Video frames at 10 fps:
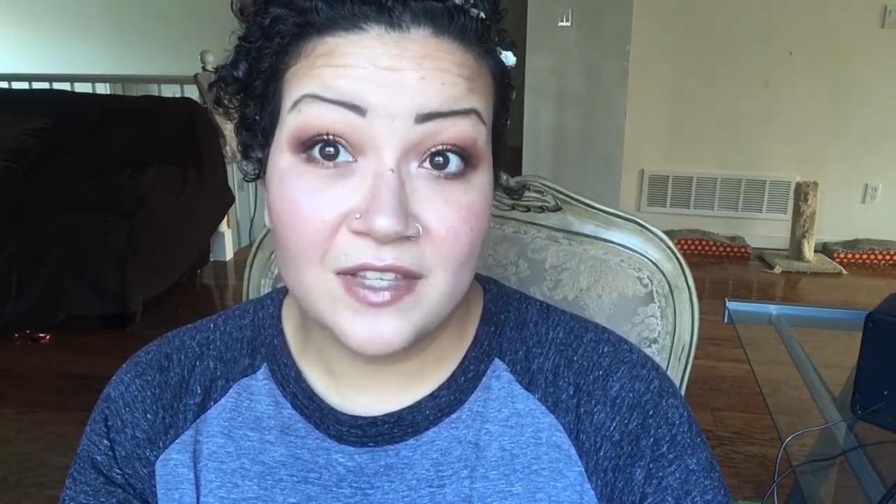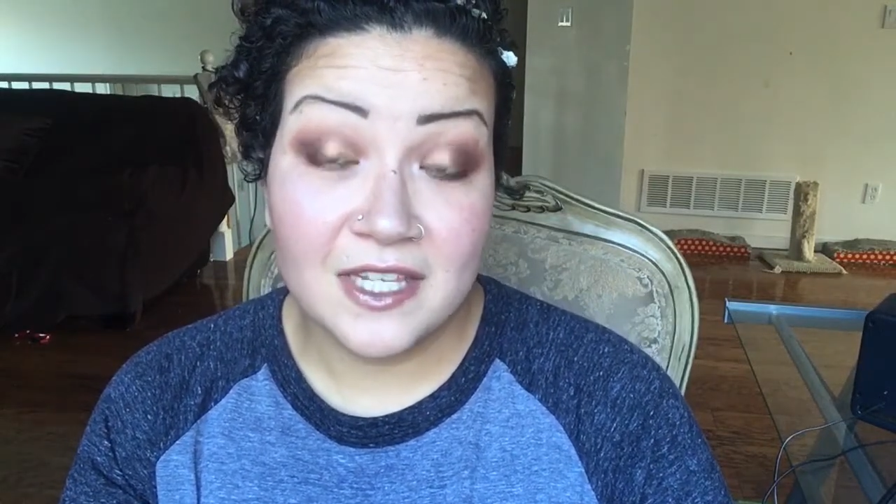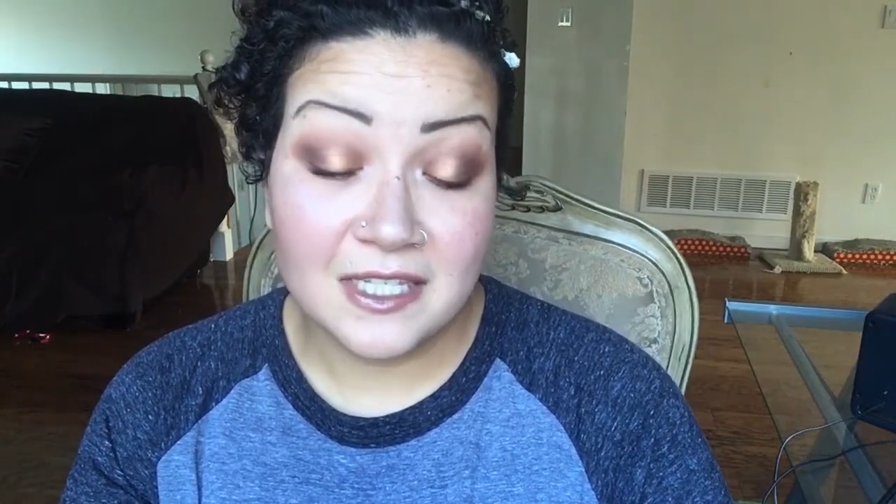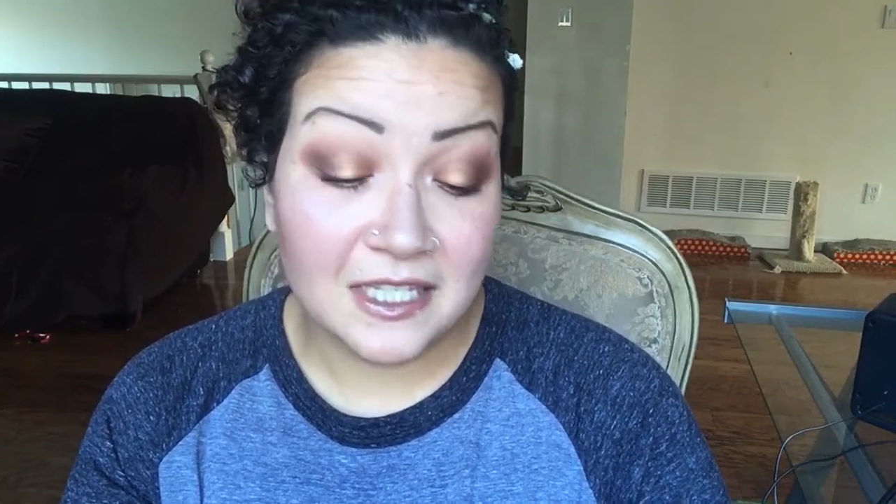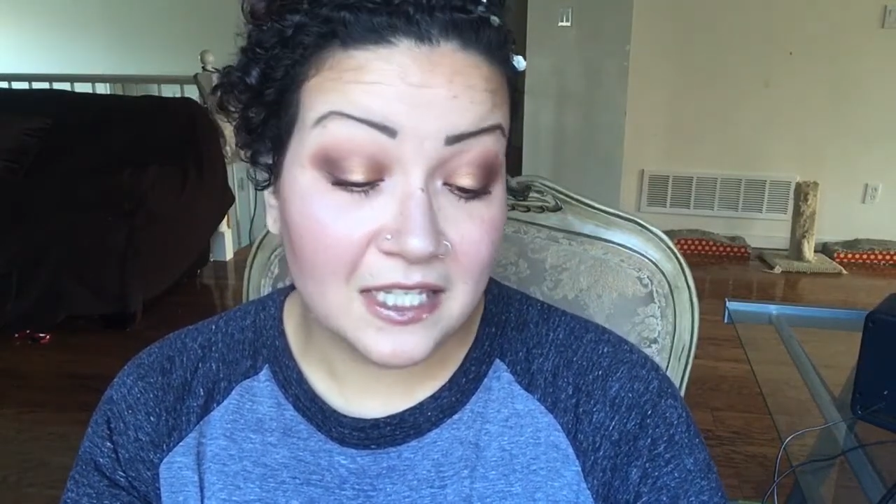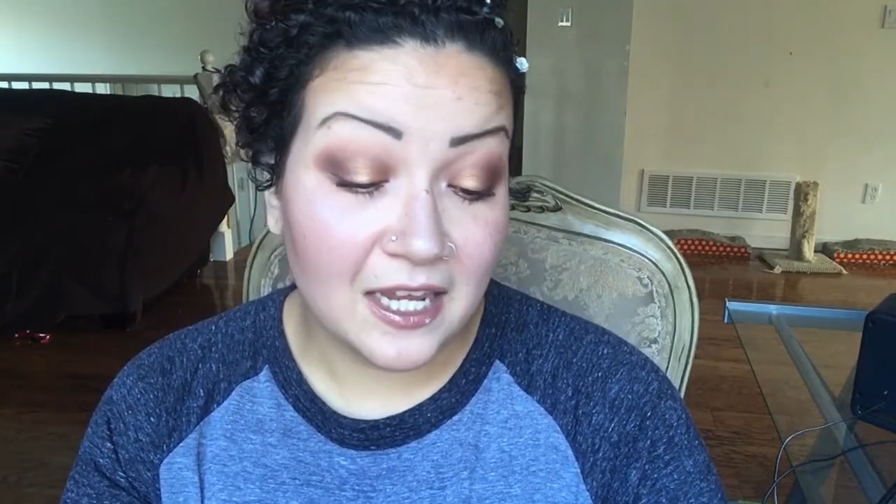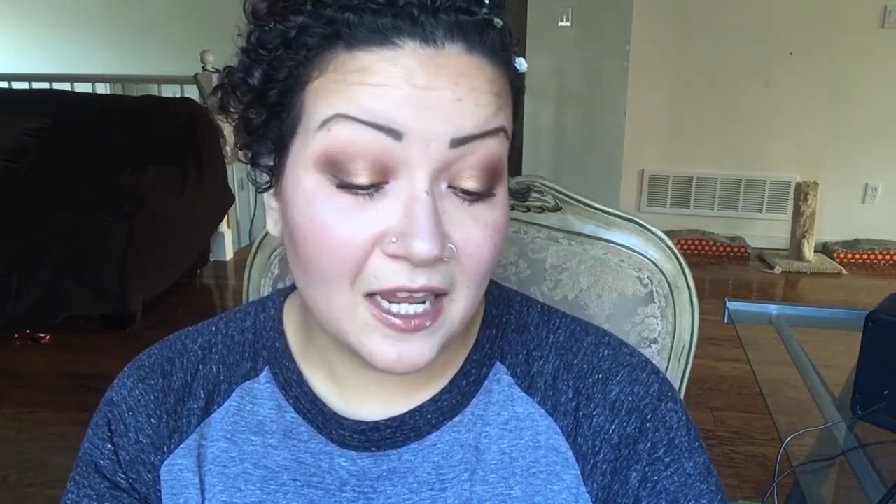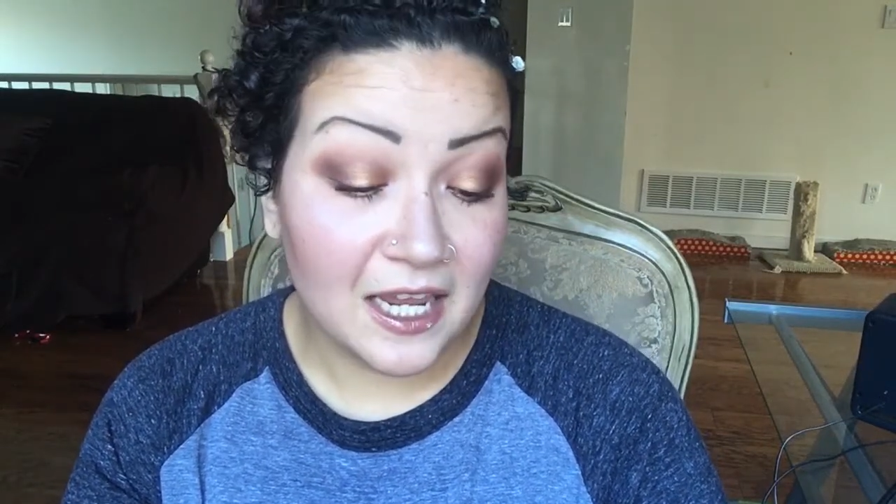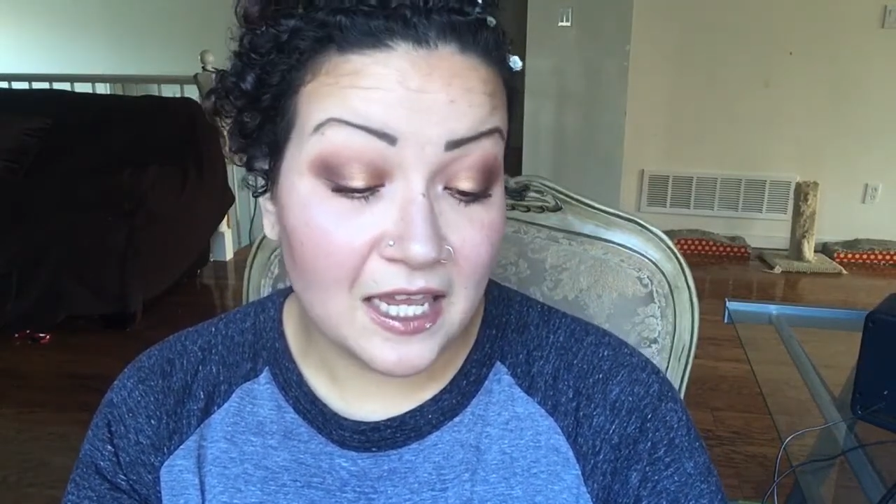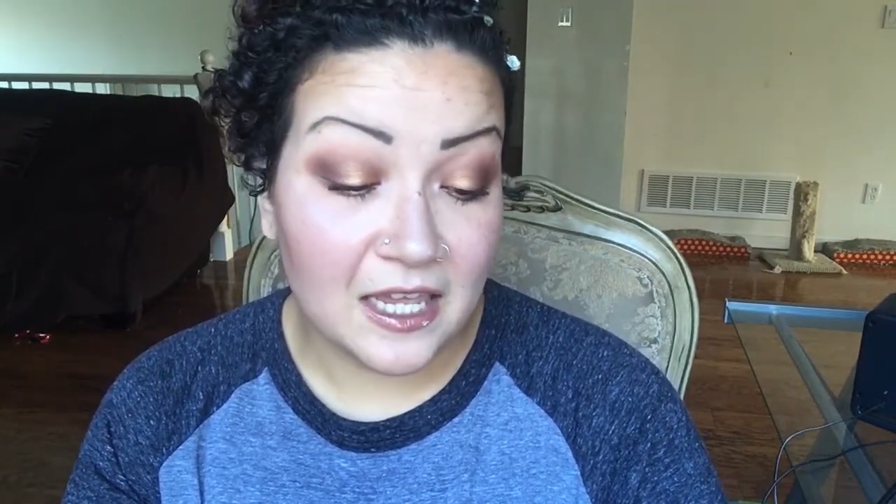this,
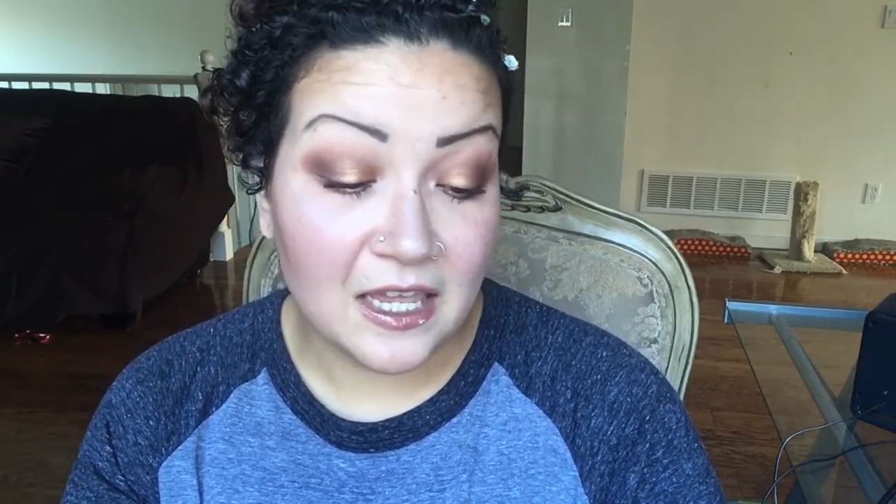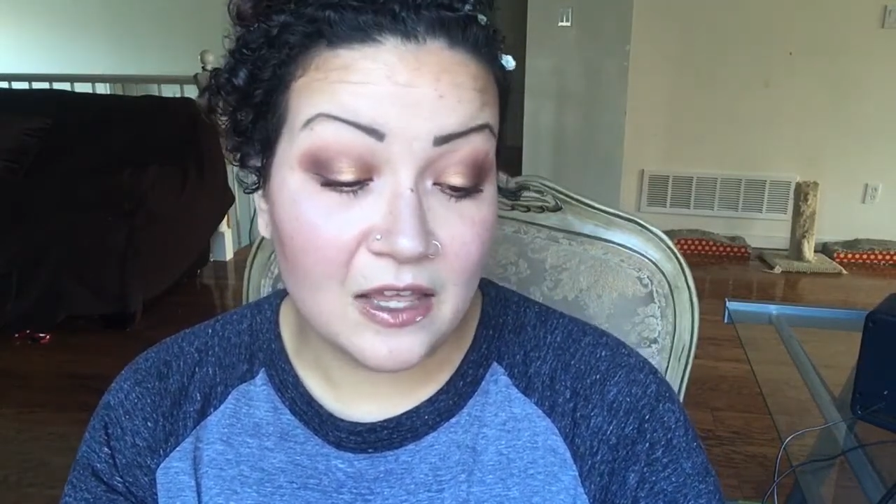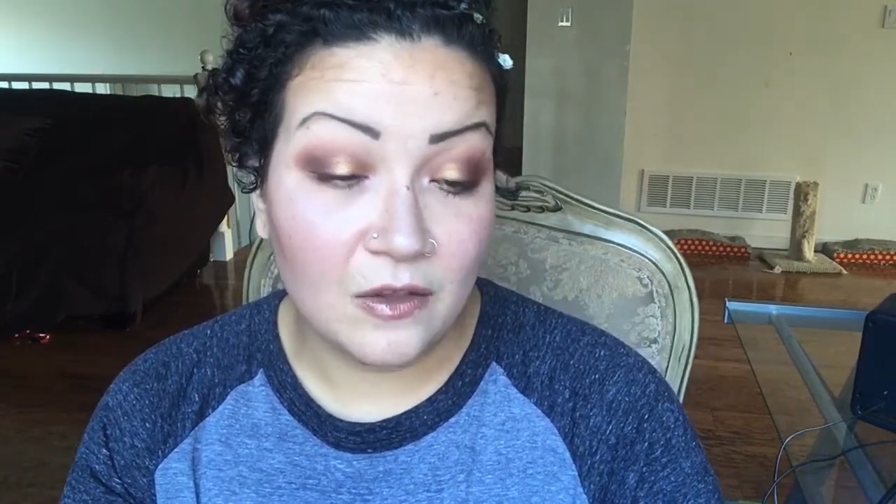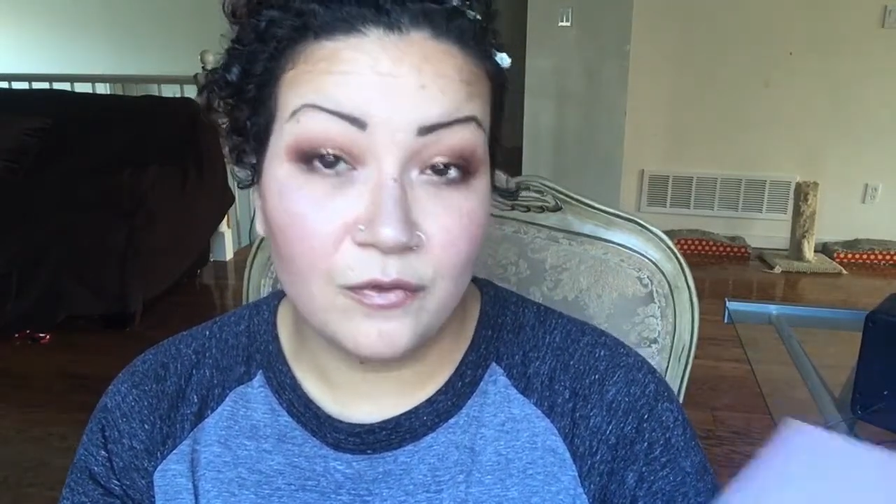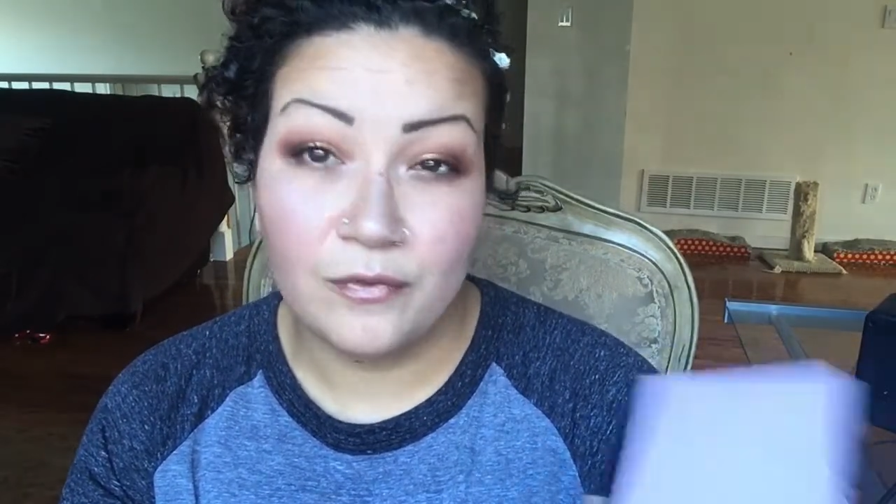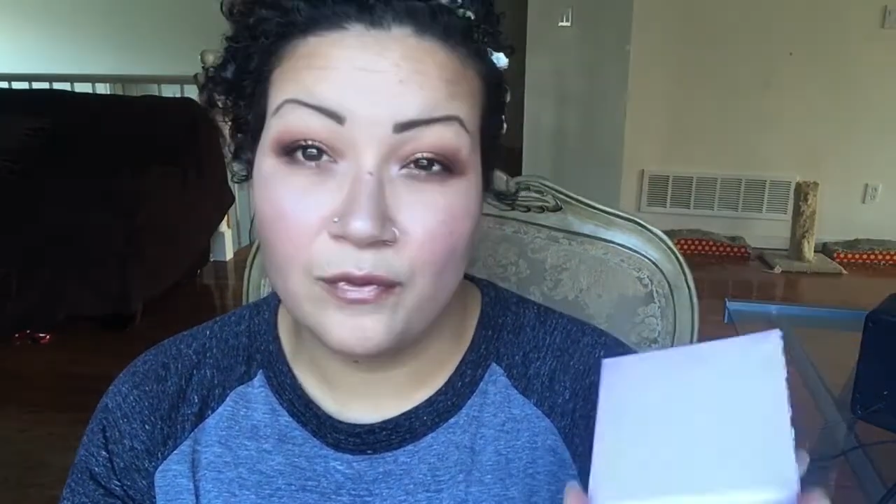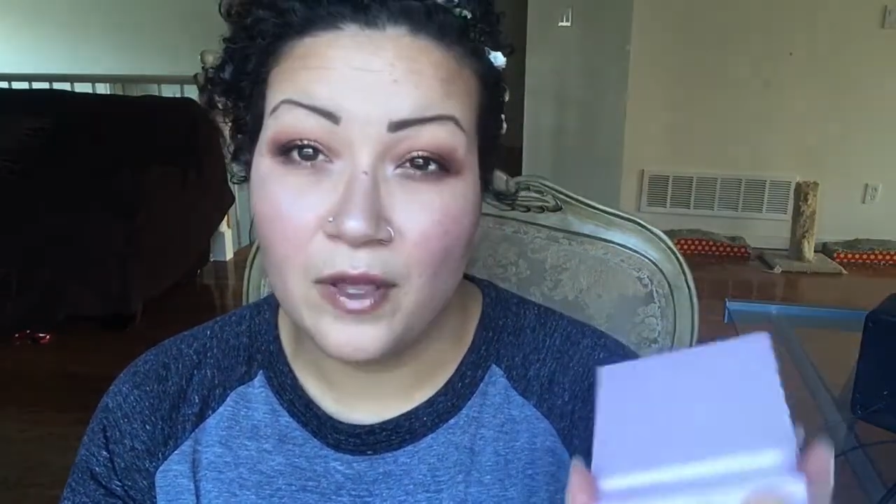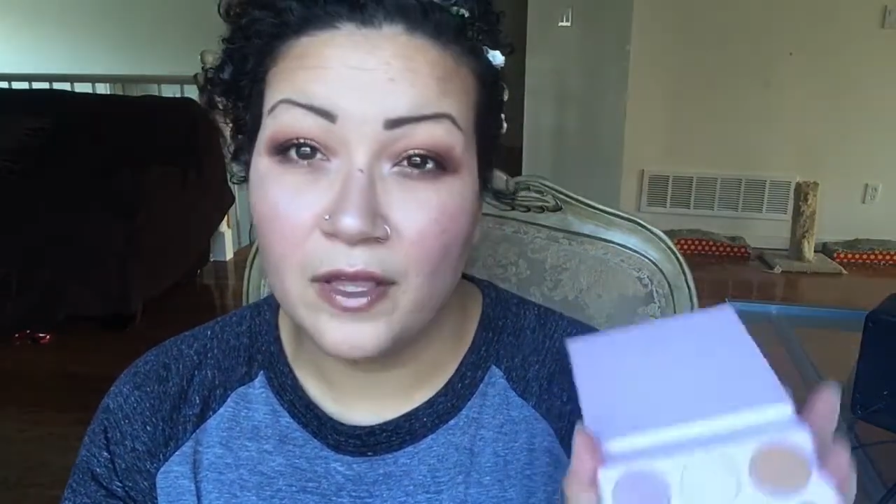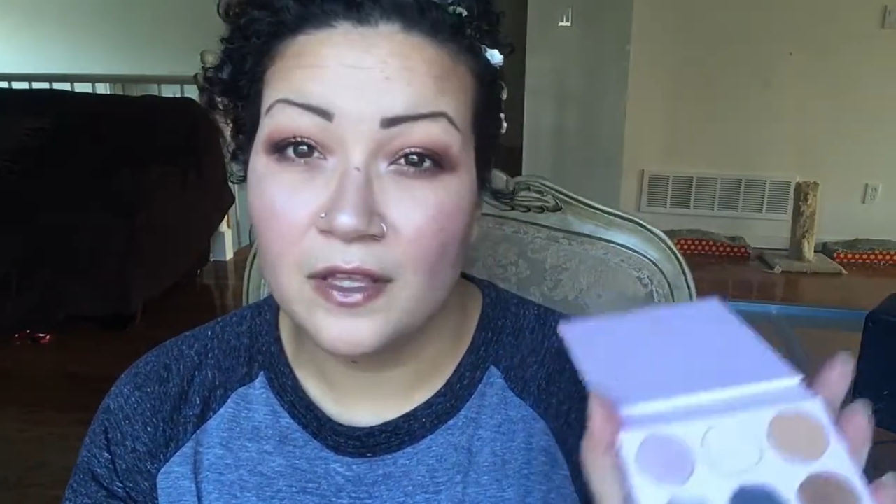if